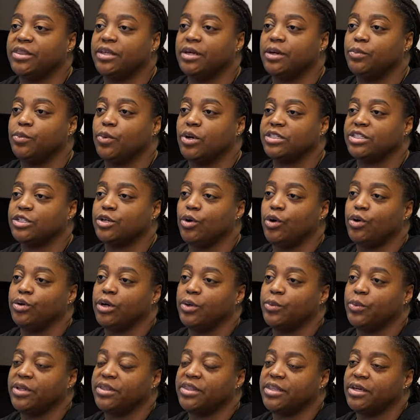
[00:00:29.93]
them what's going
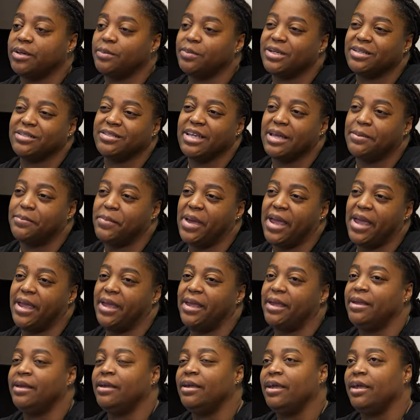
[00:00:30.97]
on with them because they
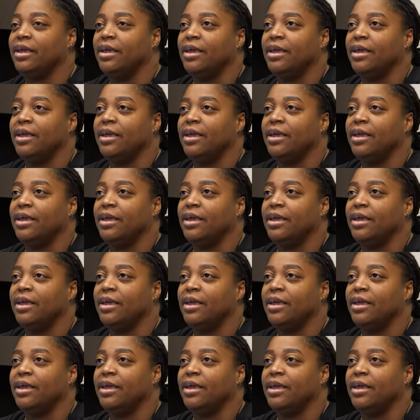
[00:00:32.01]
may